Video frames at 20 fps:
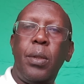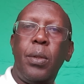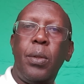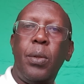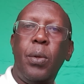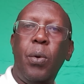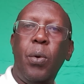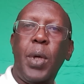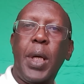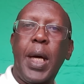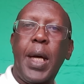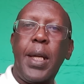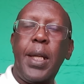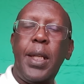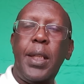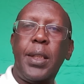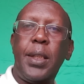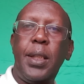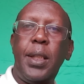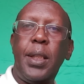who
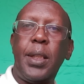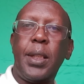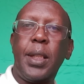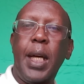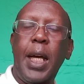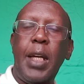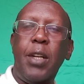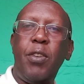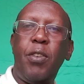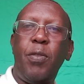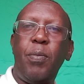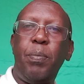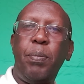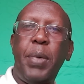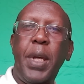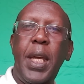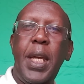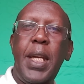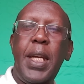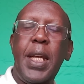carries this kind of
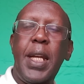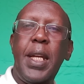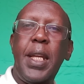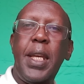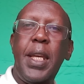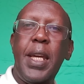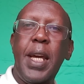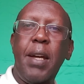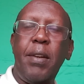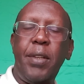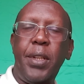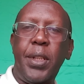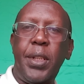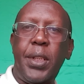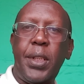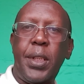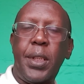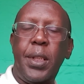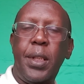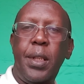pain and hear
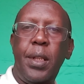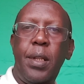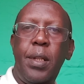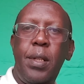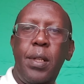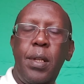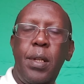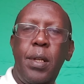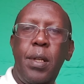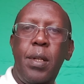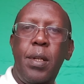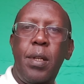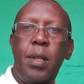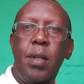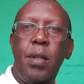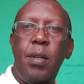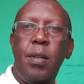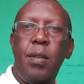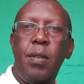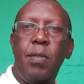it
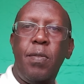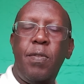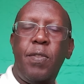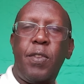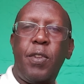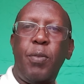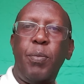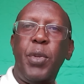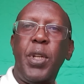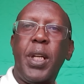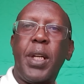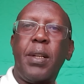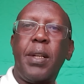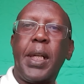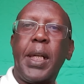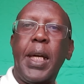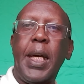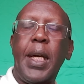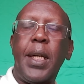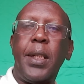from your
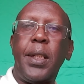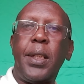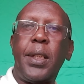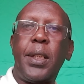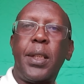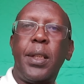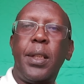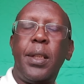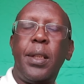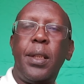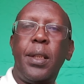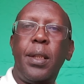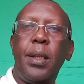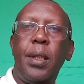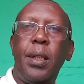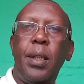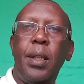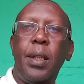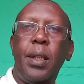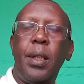client
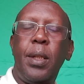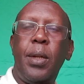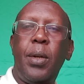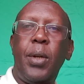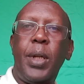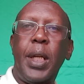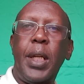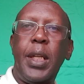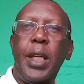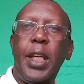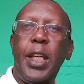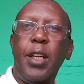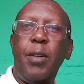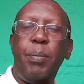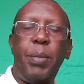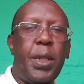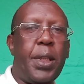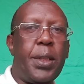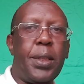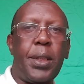on a daily
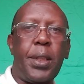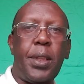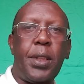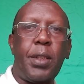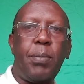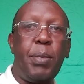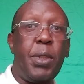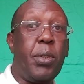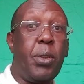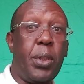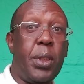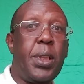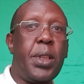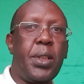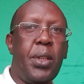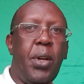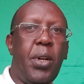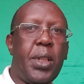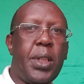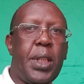basis? Because
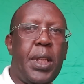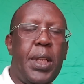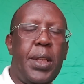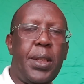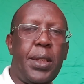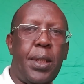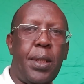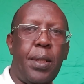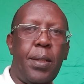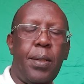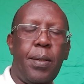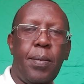it's not easy.